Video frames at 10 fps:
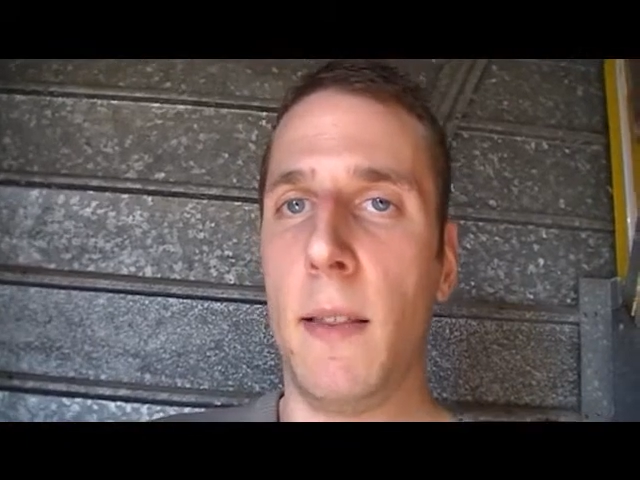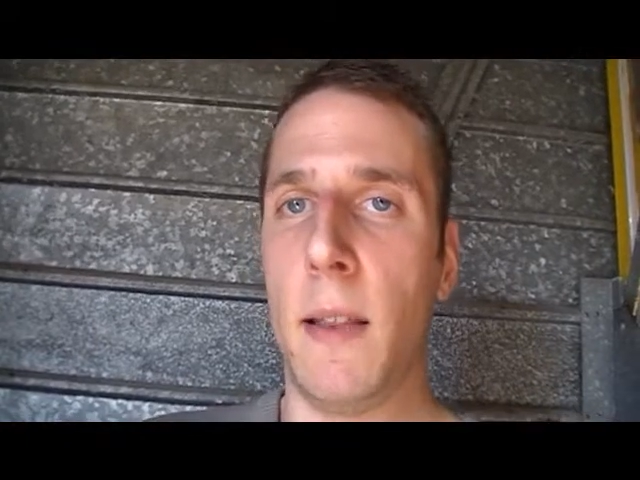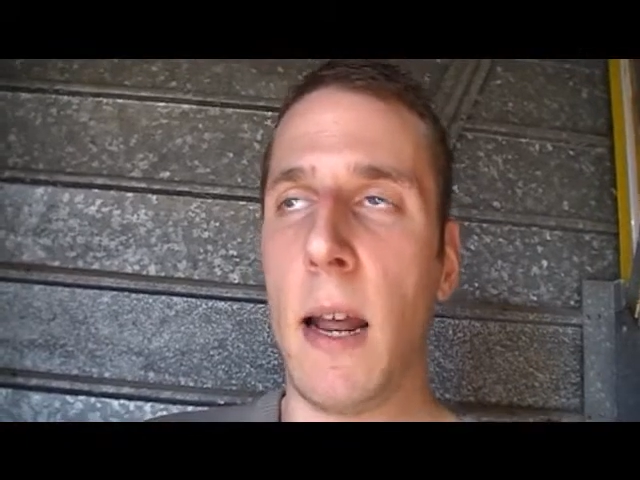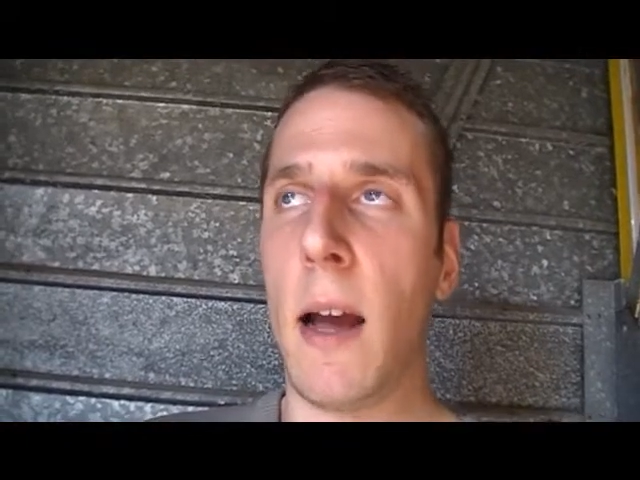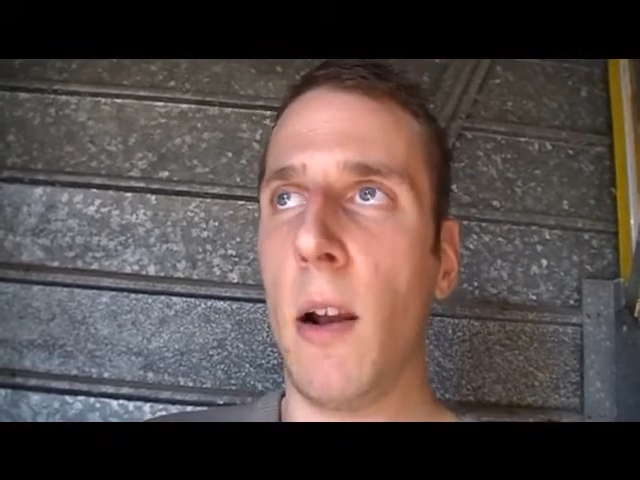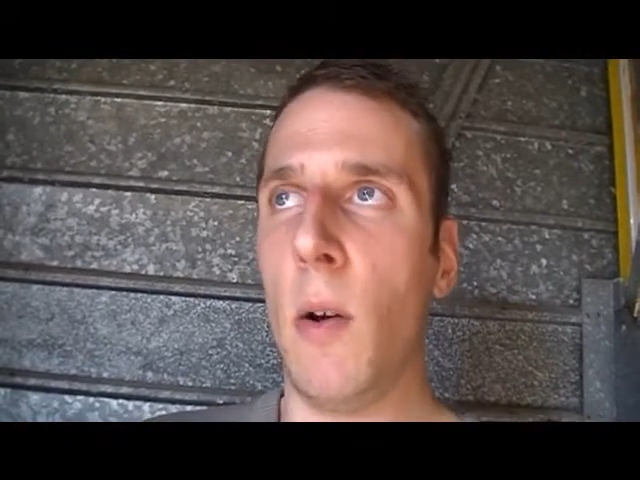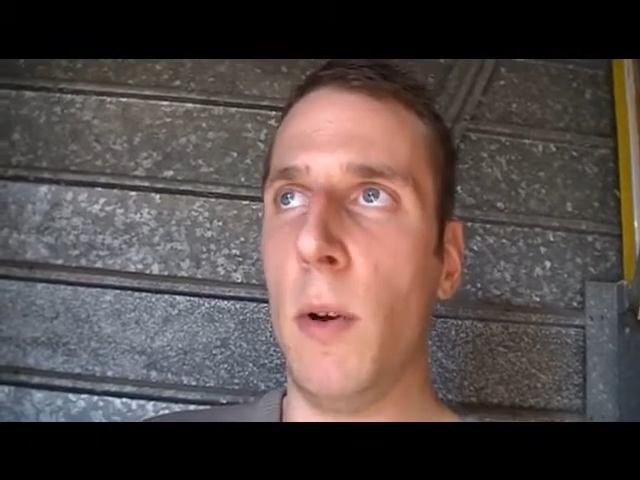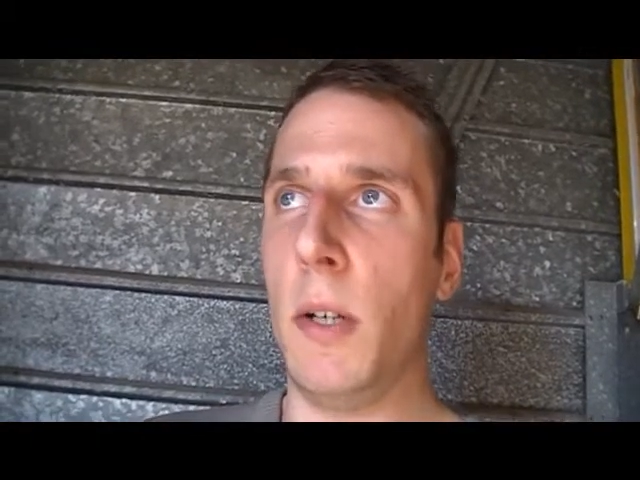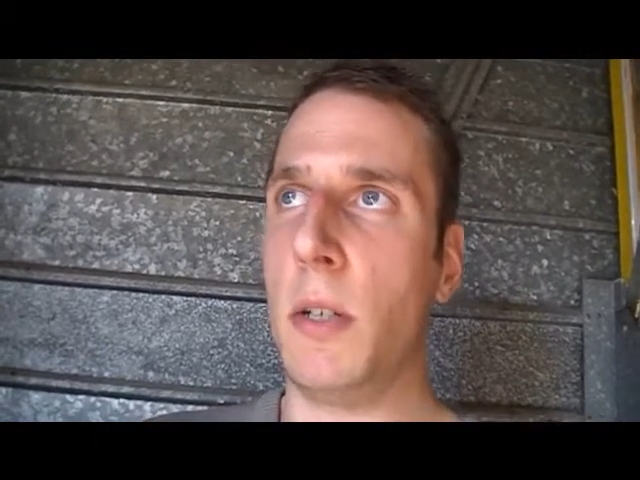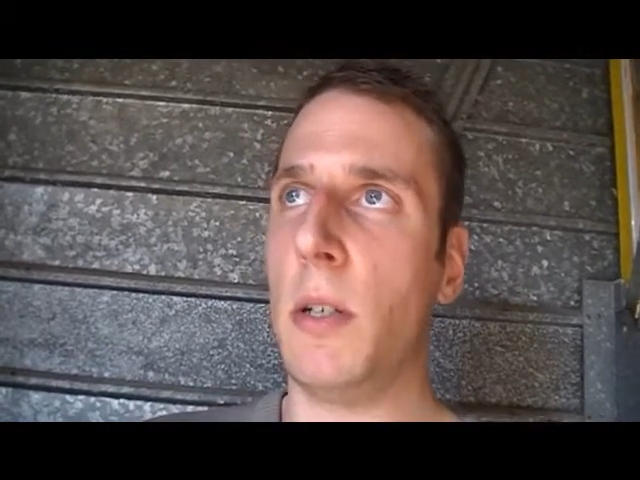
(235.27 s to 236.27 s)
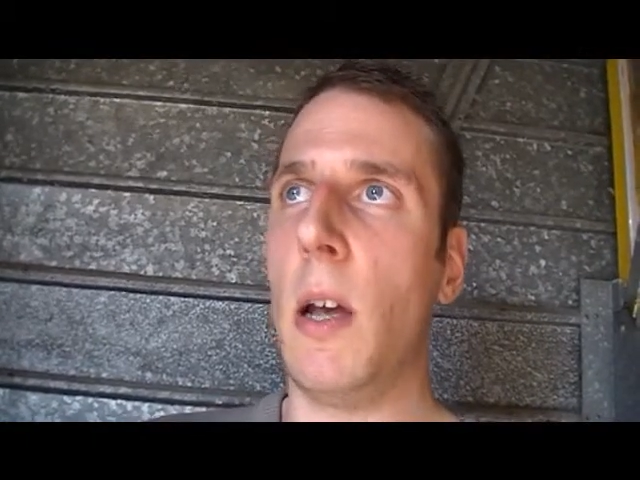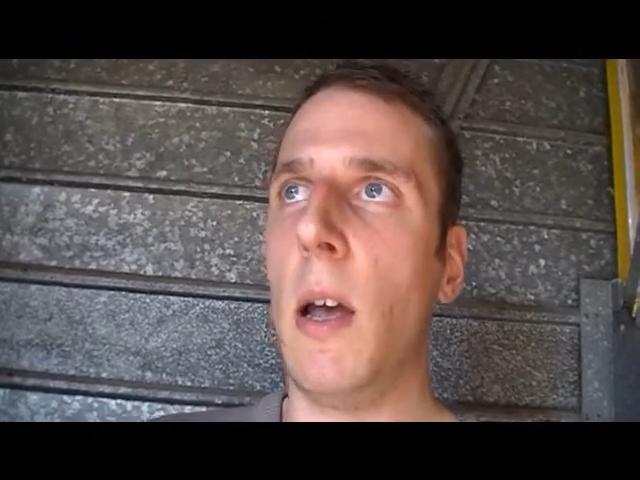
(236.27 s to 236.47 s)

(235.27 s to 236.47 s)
The Nakla was